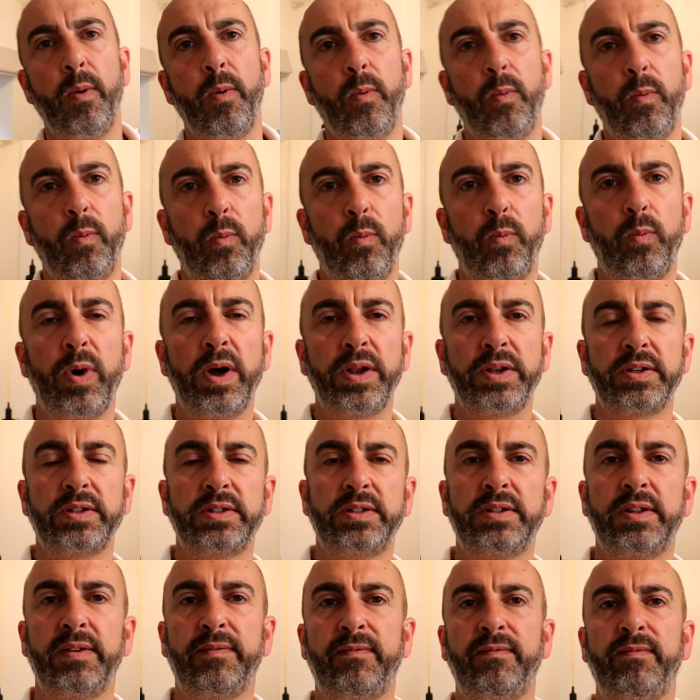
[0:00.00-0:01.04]

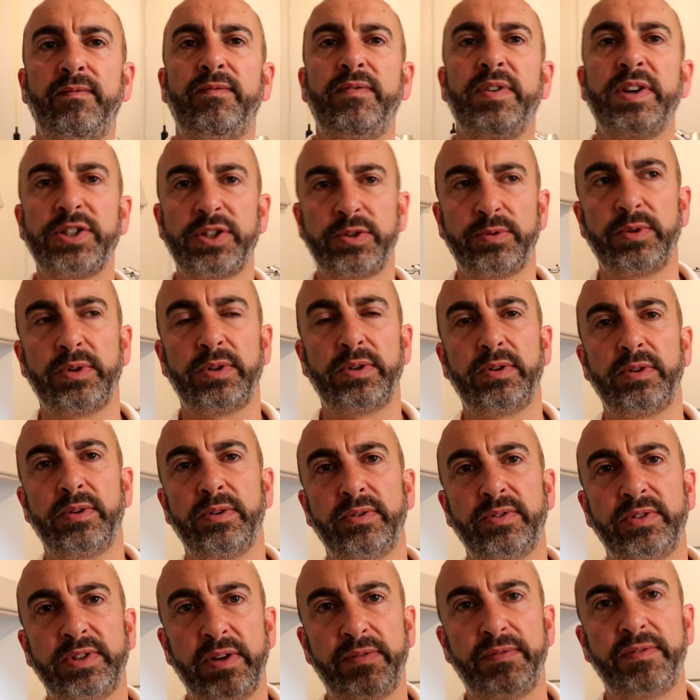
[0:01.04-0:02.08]
what the
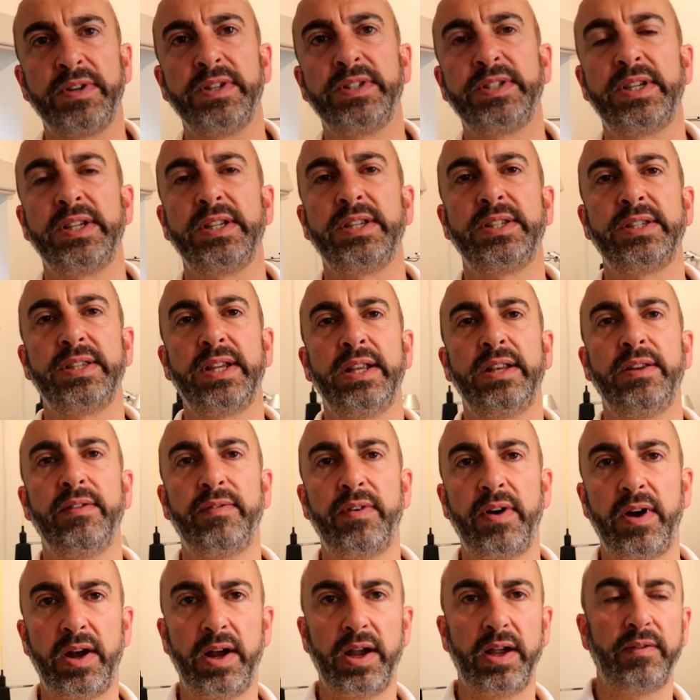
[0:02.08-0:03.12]
visual difference is in the
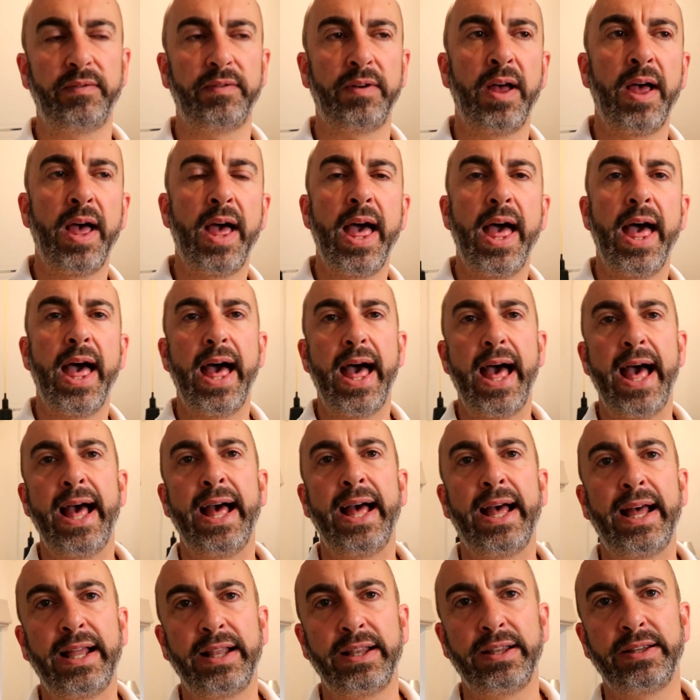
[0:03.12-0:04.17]
Vive.
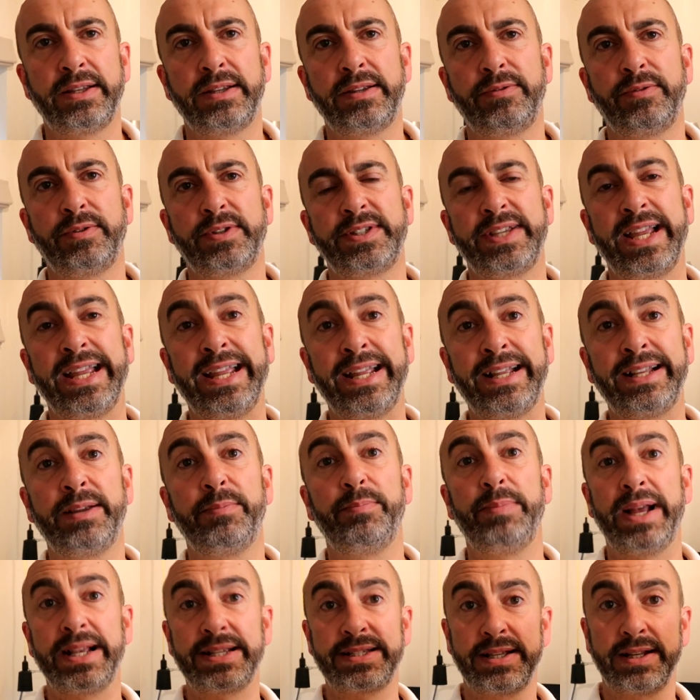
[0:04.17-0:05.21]
And saying the
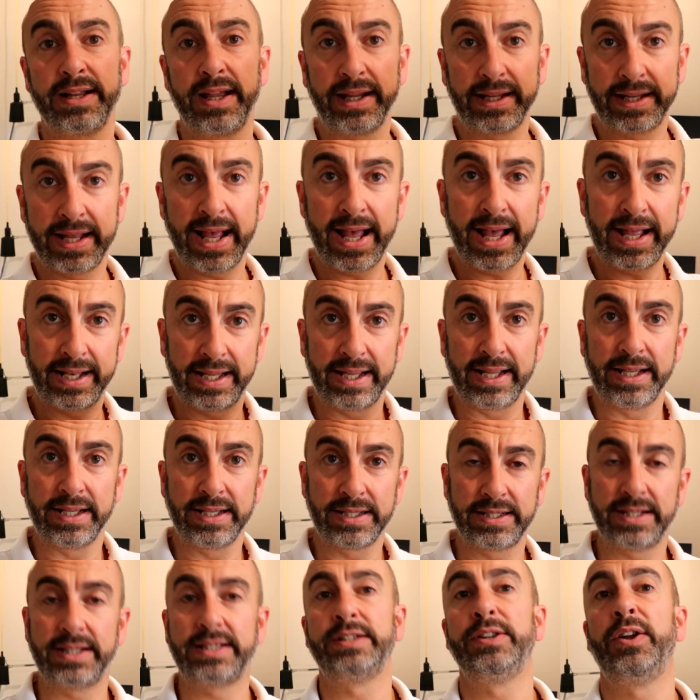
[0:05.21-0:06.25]
best that I can
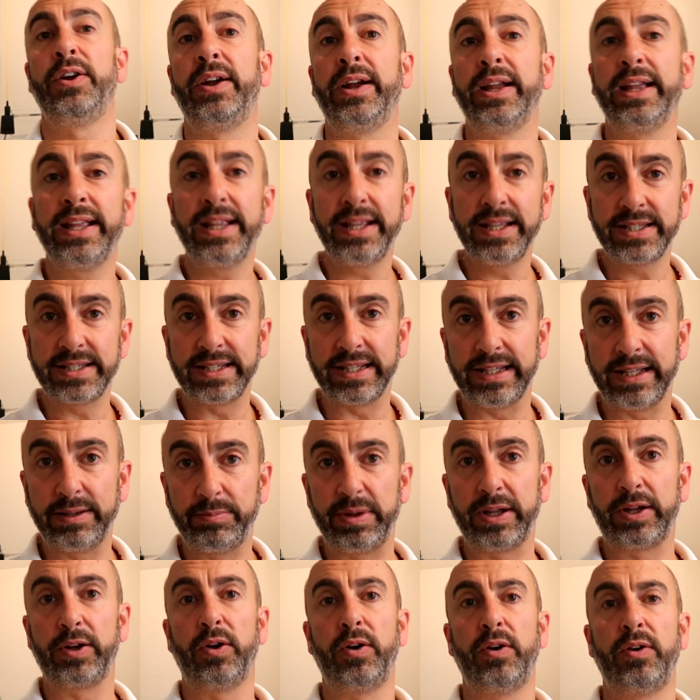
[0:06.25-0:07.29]
is, it's not easy
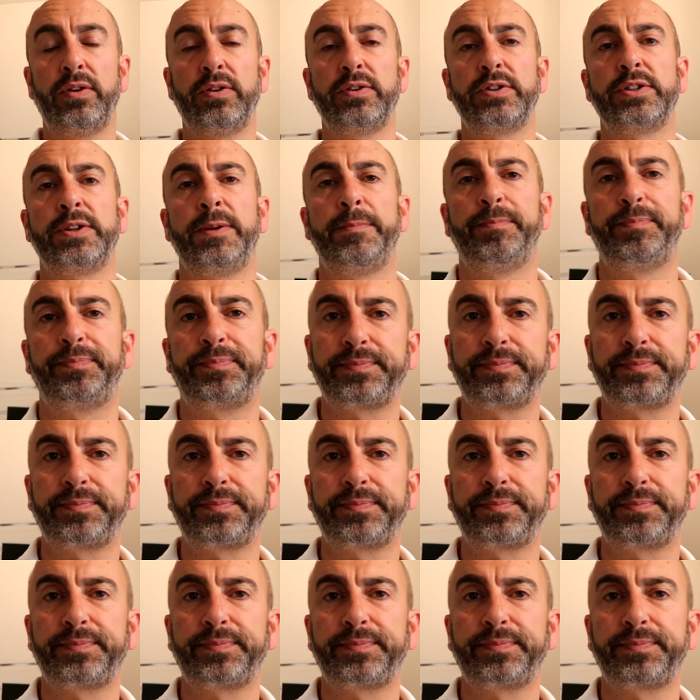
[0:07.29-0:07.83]
because,